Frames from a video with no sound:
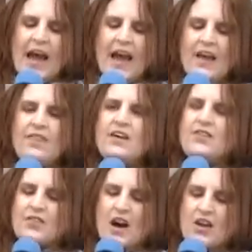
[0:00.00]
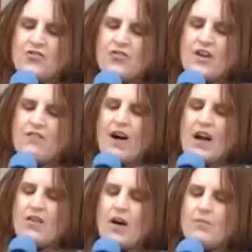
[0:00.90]
In this country,
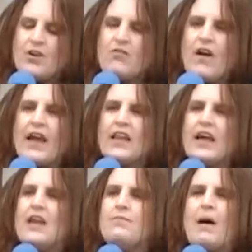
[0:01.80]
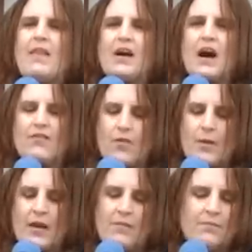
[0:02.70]
firearms are regulated by the
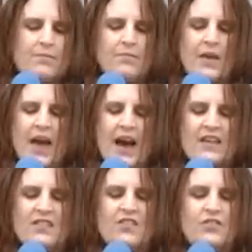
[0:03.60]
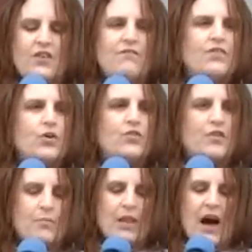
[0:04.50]
government, as is the food
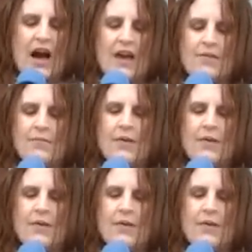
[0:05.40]
supply,